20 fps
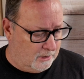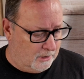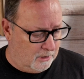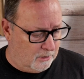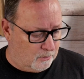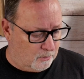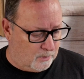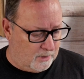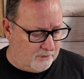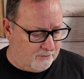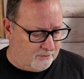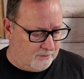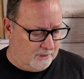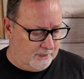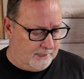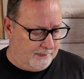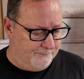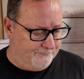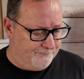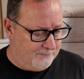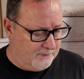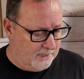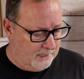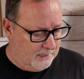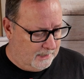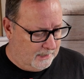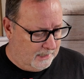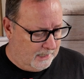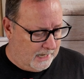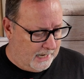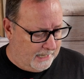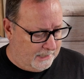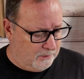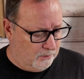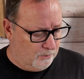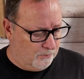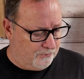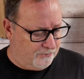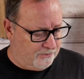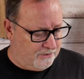recently. I
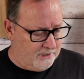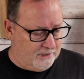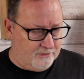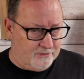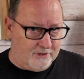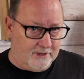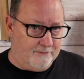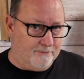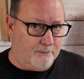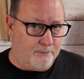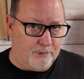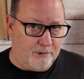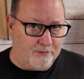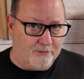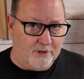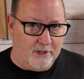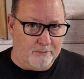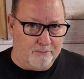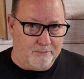don't see 7% by